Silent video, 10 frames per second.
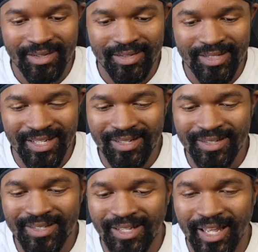
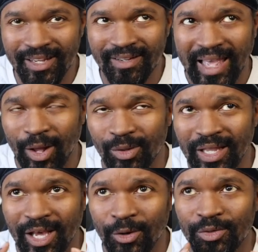sentence like out
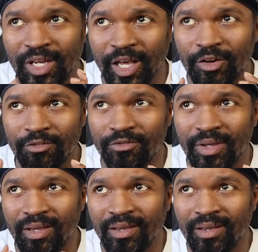loud kind of